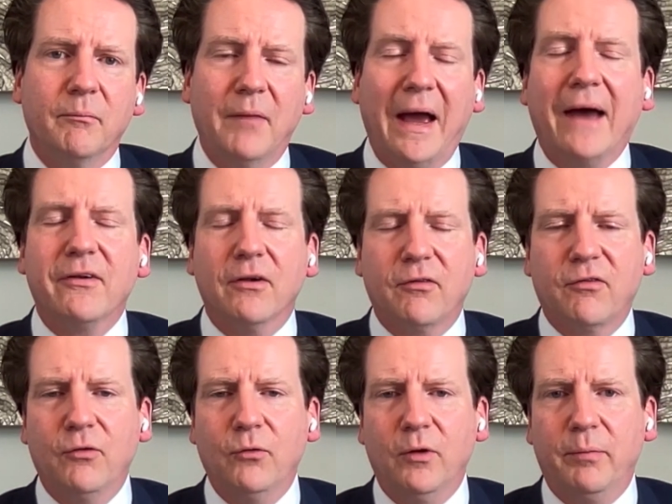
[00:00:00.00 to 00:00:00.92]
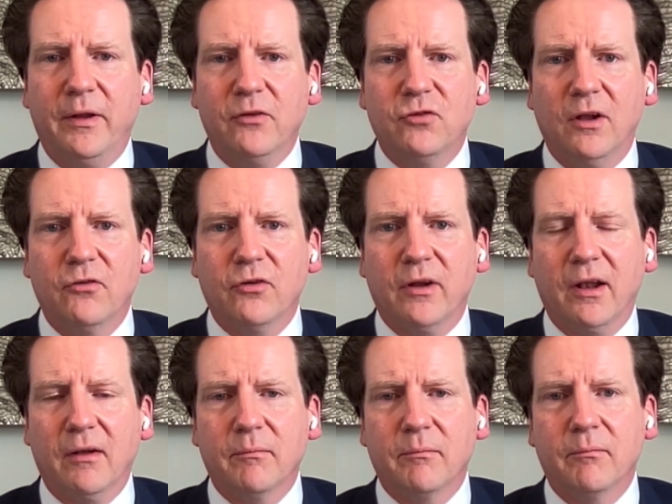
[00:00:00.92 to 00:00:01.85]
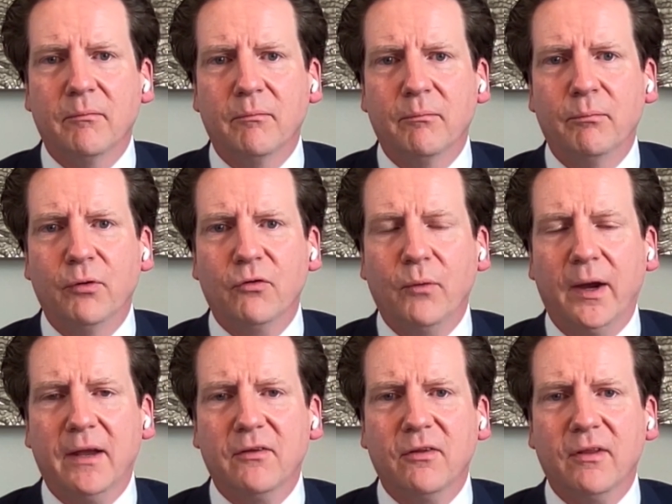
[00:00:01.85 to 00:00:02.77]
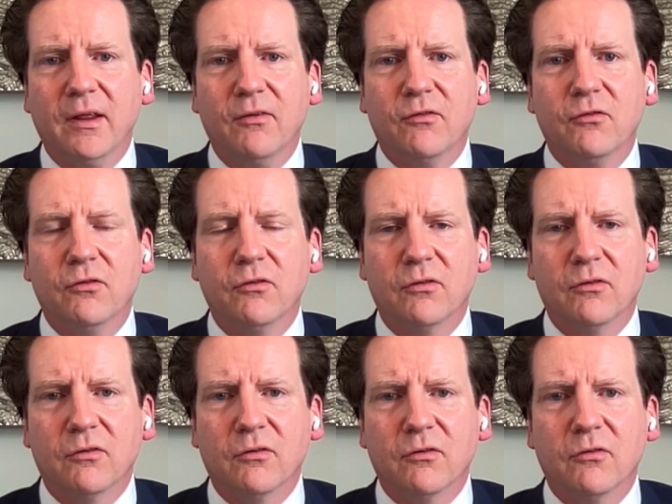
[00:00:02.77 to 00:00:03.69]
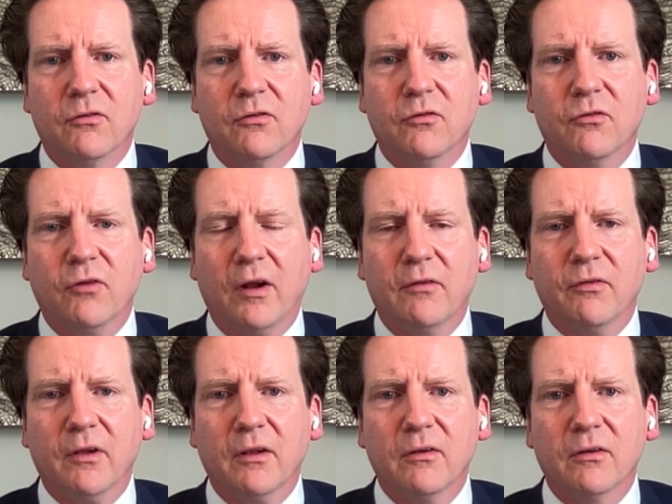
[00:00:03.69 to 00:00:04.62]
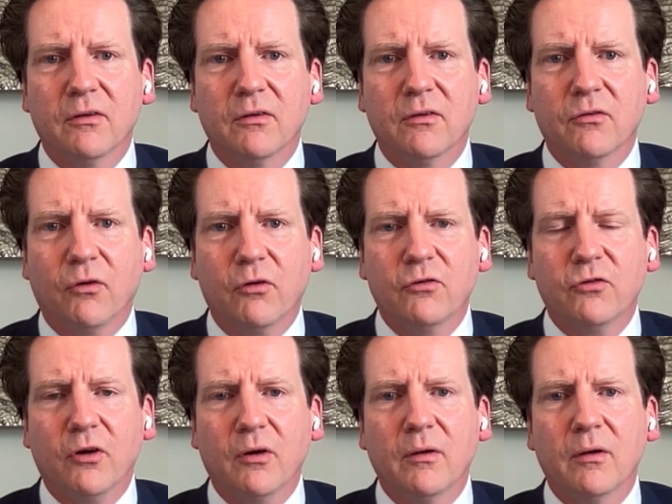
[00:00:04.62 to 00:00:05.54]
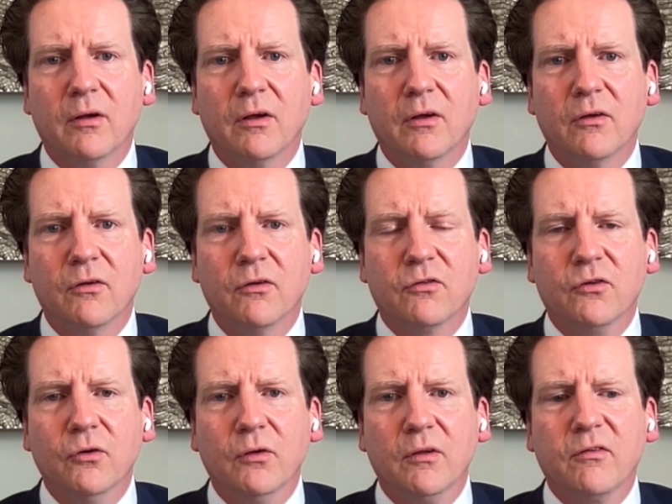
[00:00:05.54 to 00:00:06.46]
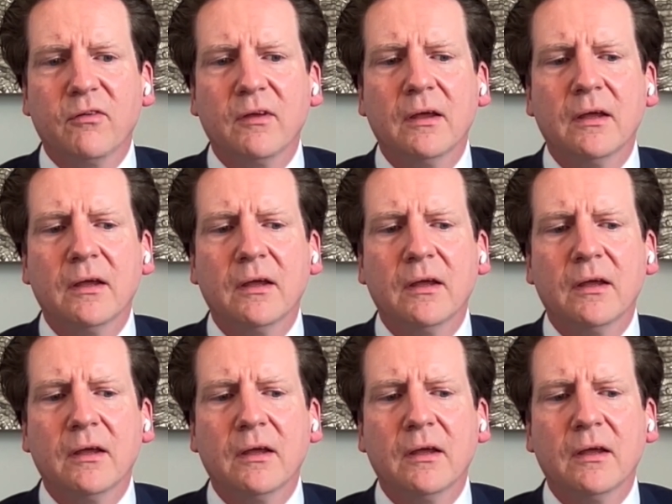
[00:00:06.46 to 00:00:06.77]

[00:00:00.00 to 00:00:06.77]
adults who had been children and put away into these dreadful torture schools,